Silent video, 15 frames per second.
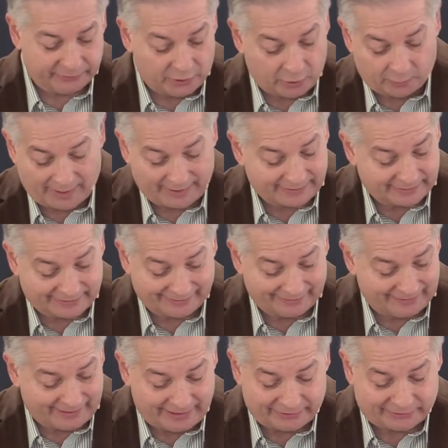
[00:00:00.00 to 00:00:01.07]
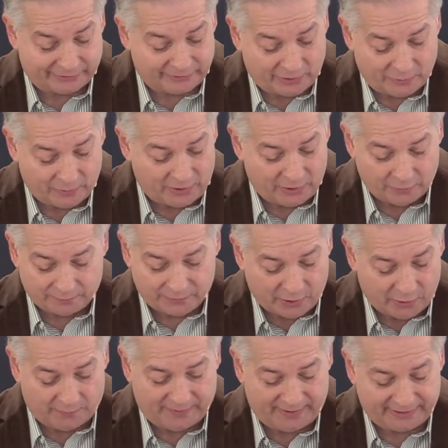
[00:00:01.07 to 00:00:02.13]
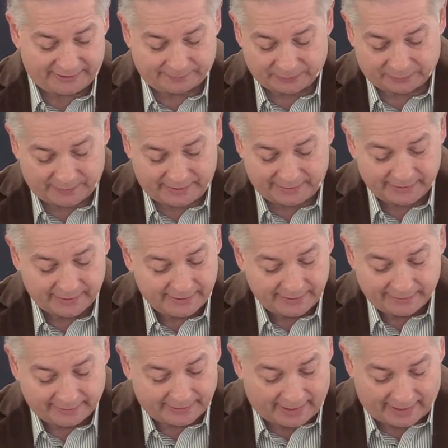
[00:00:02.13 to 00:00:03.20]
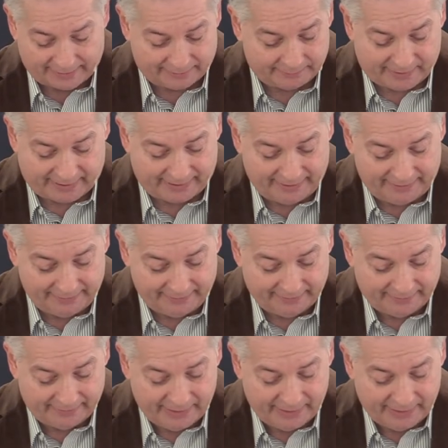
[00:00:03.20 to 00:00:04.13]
no reconciliation, no hope, no peace between God and man.